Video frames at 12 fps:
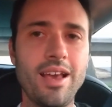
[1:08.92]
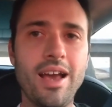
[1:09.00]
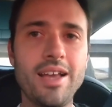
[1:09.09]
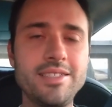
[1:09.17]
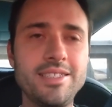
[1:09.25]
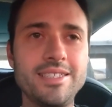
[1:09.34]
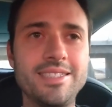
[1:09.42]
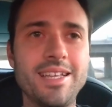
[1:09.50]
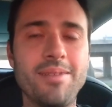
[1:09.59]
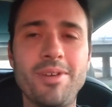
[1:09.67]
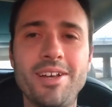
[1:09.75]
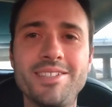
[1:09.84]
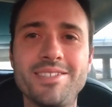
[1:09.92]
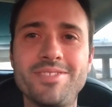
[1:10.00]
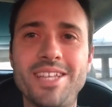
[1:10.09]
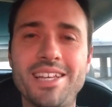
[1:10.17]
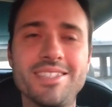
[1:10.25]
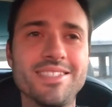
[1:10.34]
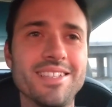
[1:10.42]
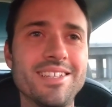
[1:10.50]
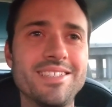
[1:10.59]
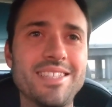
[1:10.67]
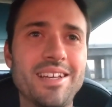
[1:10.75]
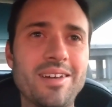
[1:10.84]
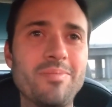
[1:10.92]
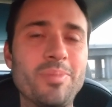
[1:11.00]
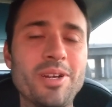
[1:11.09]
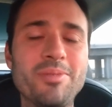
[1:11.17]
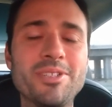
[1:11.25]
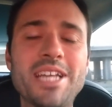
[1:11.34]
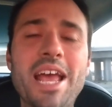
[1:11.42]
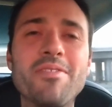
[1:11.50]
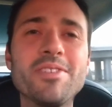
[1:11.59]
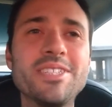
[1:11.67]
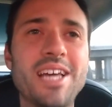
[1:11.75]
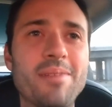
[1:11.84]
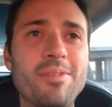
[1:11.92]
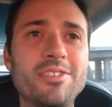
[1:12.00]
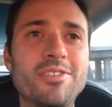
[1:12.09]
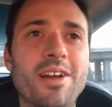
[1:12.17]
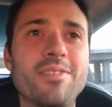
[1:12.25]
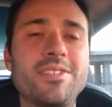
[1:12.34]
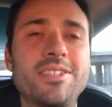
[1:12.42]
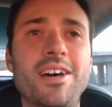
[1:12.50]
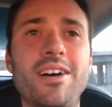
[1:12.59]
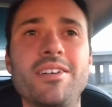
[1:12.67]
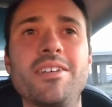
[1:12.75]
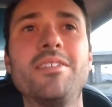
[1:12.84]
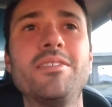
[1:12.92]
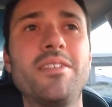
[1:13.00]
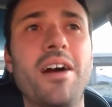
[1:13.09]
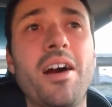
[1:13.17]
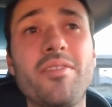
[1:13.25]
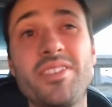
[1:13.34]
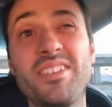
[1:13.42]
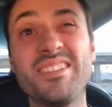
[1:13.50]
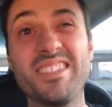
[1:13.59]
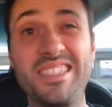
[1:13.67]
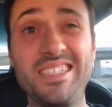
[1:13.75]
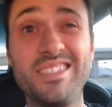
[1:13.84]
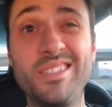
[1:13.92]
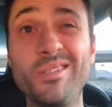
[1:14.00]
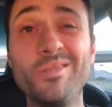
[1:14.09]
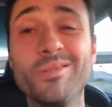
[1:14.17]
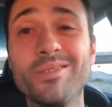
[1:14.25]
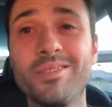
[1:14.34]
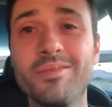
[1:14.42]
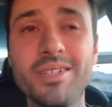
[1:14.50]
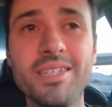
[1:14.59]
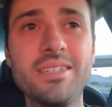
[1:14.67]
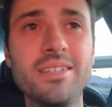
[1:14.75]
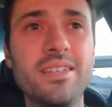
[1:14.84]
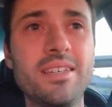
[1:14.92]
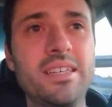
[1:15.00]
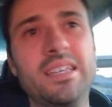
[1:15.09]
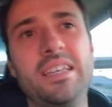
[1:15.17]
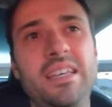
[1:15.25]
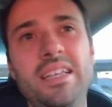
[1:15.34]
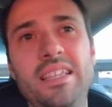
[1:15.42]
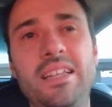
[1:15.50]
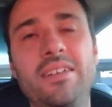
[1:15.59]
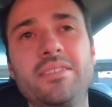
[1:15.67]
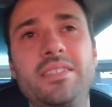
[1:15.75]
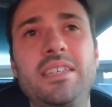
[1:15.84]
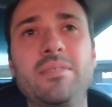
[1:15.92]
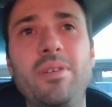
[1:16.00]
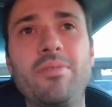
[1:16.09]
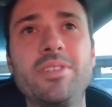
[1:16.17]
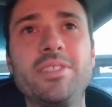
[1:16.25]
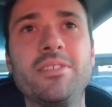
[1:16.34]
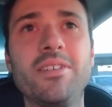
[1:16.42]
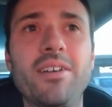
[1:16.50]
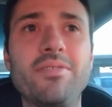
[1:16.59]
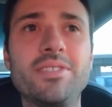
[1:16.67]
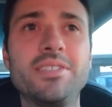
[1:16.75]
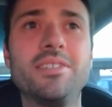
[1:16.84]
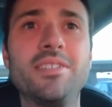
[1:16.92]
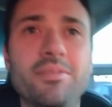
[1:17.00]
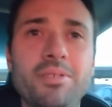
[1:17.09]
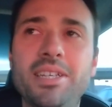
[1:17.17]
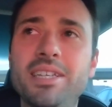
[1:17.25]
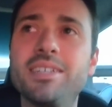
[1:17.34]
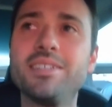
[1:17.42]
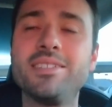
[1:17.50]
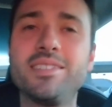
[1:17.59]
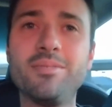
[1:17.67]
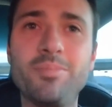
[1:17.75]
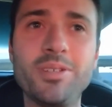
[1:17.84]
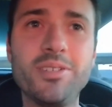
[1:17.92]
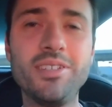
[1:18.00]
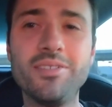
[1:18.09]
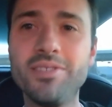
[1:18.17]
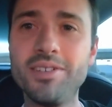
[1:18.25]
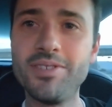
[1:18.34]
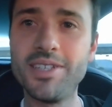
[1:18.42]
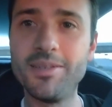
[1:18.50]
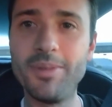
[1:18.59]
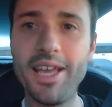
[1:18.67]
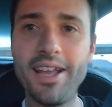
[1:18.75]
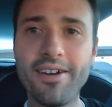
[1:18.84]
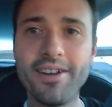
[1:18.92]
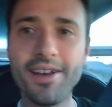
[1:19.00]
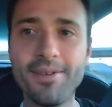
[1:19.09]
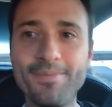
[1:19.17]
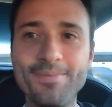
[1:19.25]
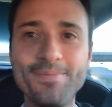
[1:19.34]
I see semis of Teslas pretty much every time I drive to Tahoe. Often I'll see 2 or 3, and then I'll see them every so often during the week. It's the beauty of living in the Bay Area.